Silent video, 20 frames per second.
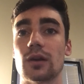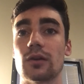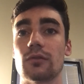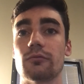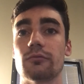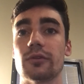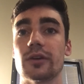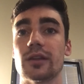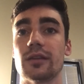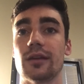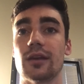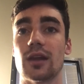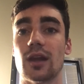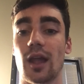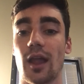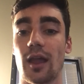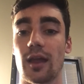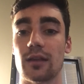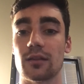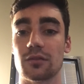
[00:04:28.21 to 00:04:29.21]
really
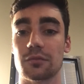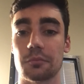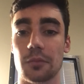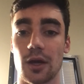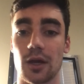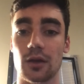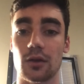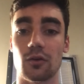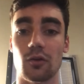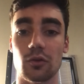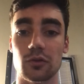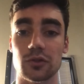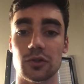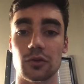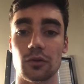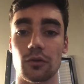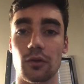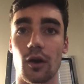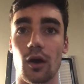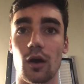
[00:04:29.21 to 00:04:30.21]
enhanced my
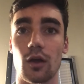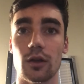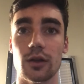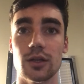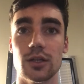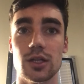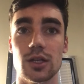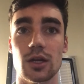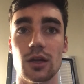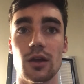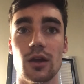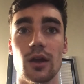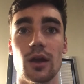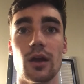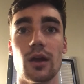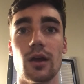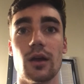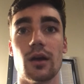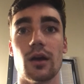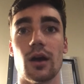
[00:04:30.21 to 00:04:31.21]
cultural knowledge.
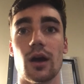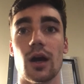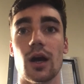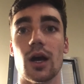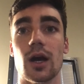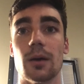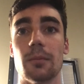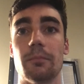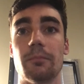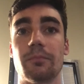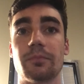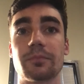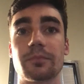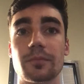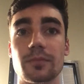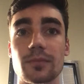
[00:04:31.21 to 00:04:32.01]
And